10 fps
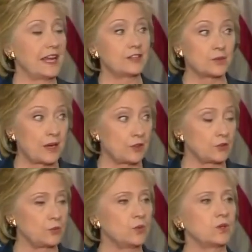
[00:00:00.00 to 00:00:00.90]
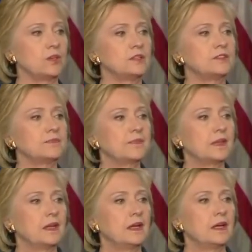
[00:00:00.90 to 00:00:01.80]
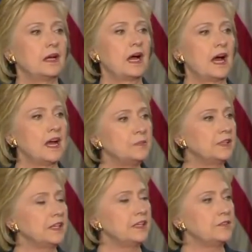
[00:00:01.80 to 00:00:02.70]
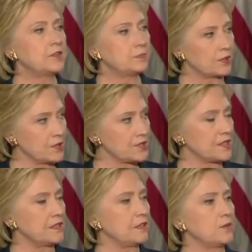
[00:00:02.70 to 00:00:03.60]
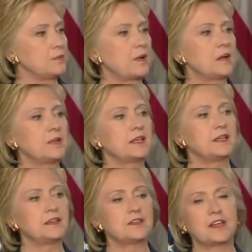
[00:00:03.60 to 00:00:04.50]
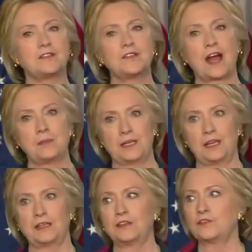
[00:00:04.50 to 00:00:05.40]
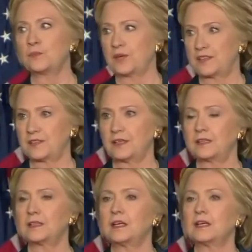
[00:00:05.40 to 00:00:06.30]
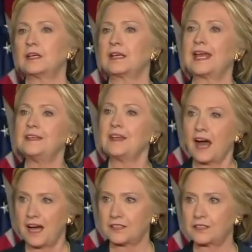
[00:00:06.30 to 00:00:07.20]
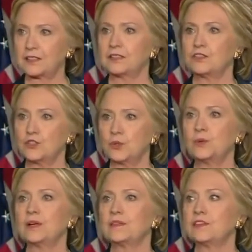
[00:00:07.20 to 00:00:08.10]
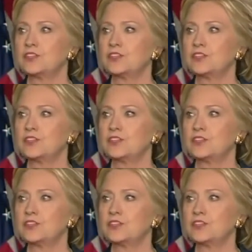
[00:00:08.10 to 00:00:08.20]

and around the world, I believe the person the Republicans have nominated for president cannot do the